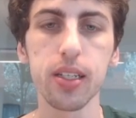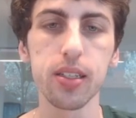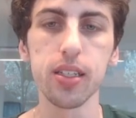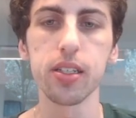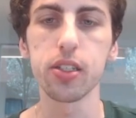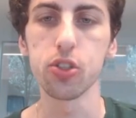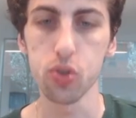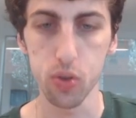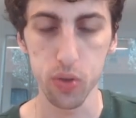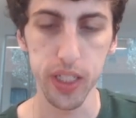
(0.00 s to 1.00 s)
the
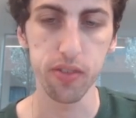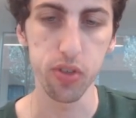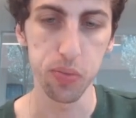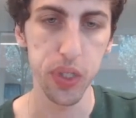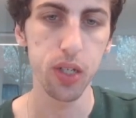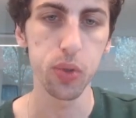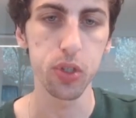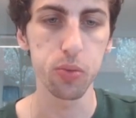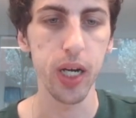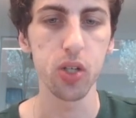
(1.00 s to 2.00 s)
control deck from there with
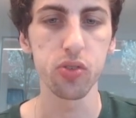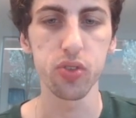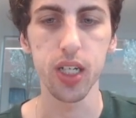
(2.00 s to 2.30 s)
your powerful